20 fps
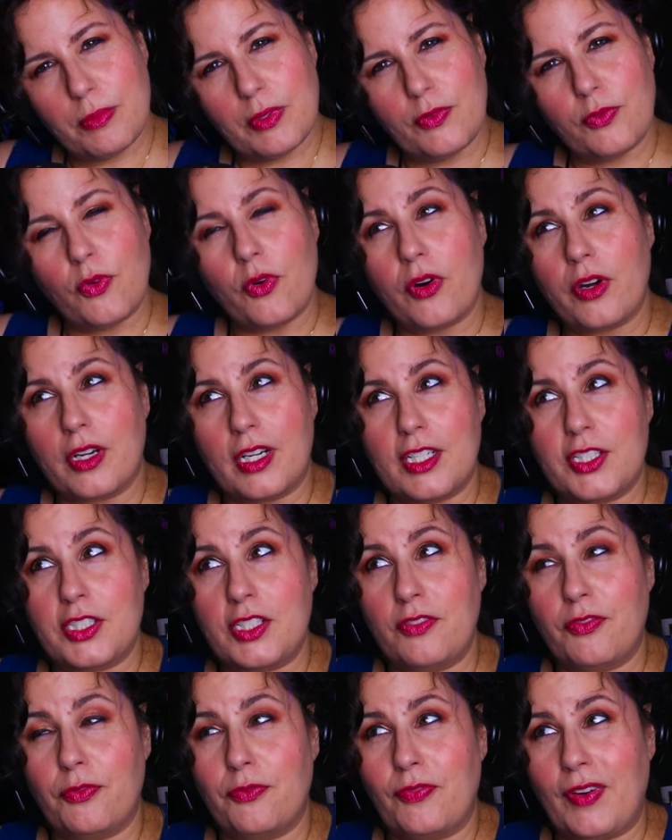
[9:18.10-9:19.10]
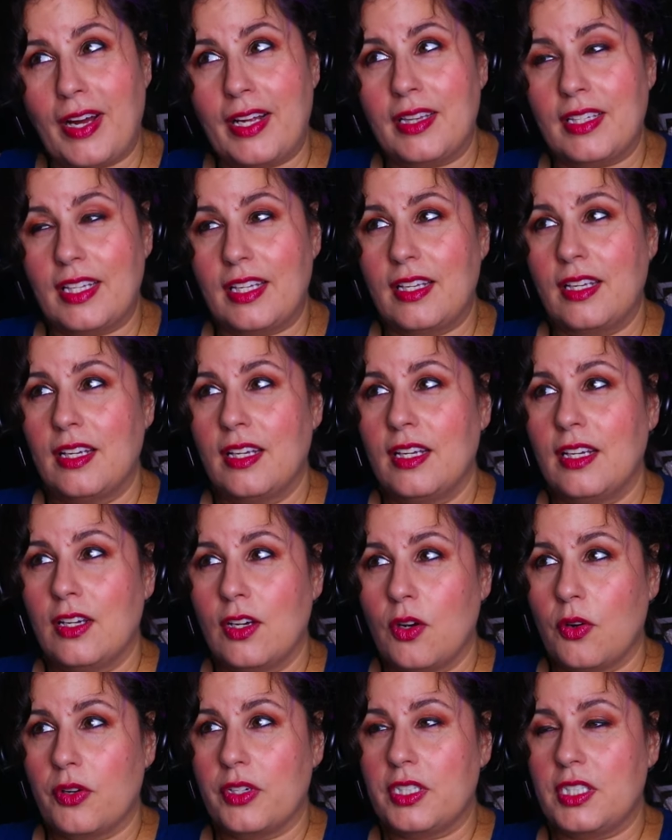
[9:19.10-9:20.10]
before, does she finally,
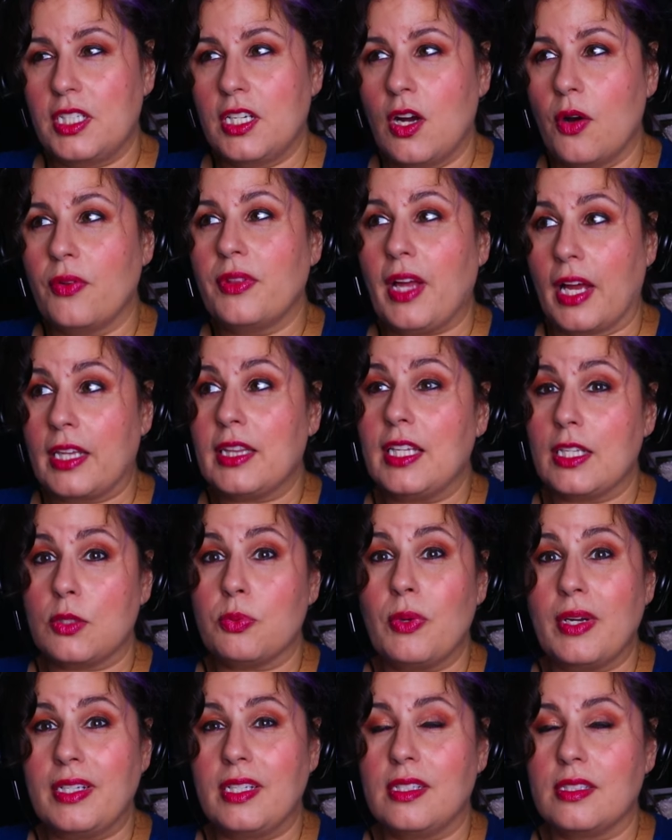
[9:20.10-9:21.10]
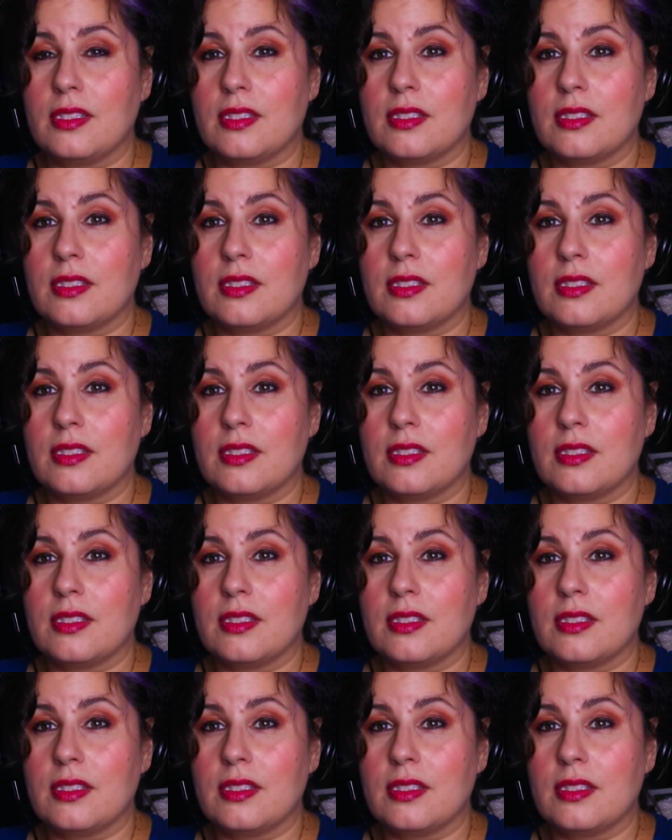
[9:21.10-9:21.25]
or is she going like, this one